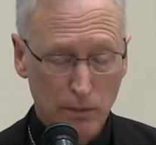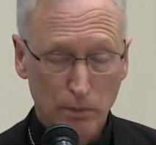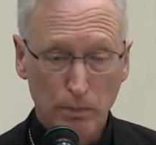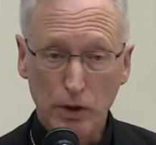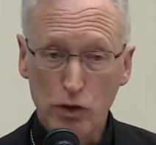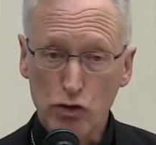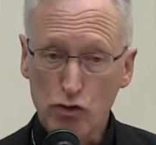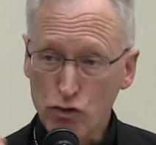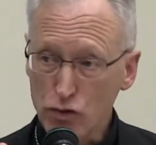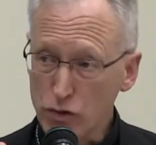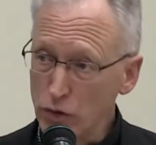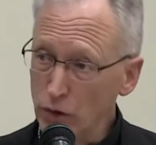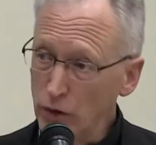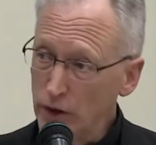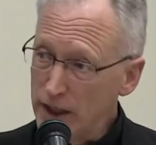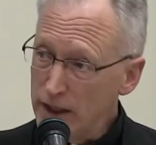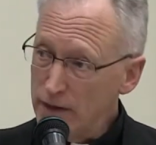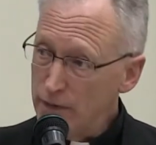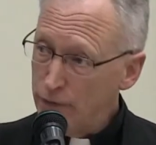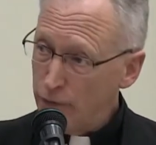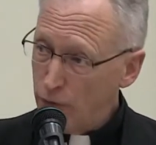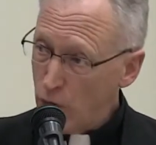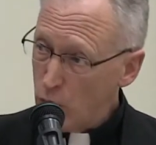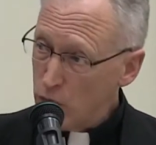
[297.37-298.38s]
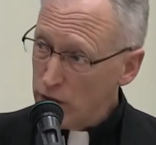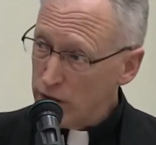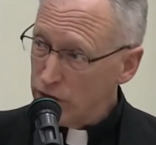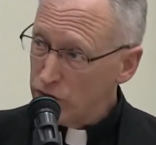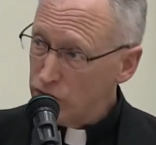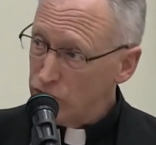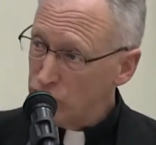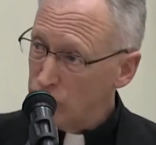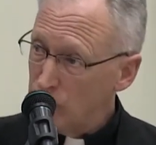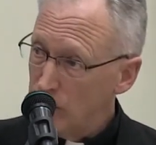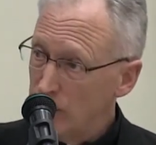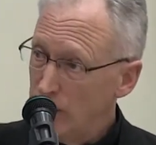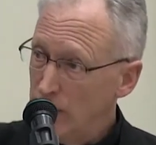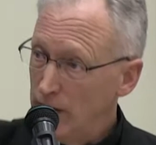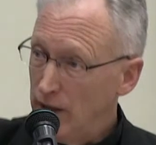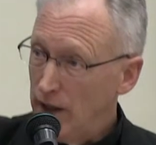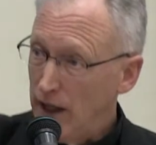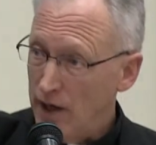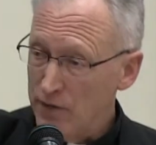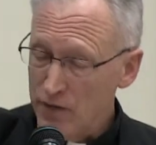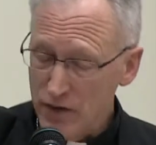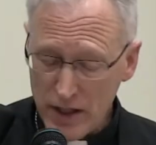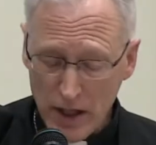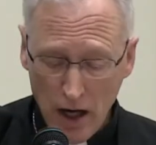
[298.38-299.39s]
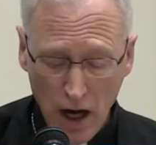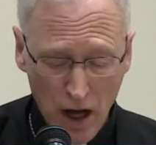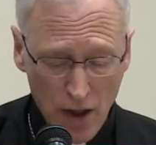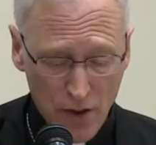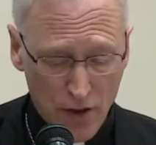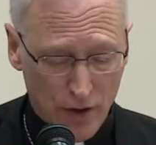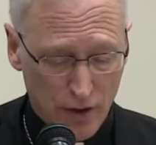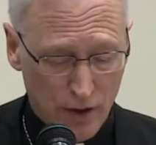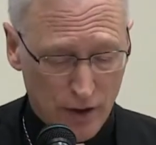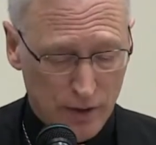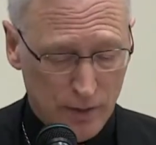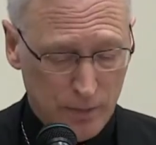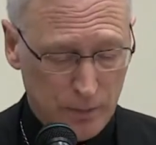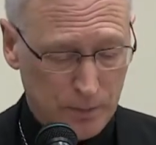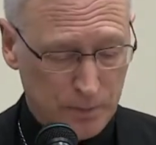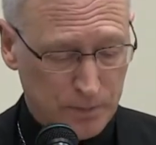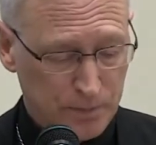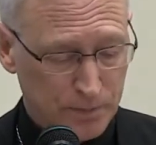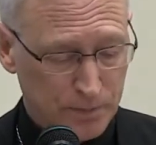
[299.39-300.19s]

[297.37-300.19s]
but truly focused on the other.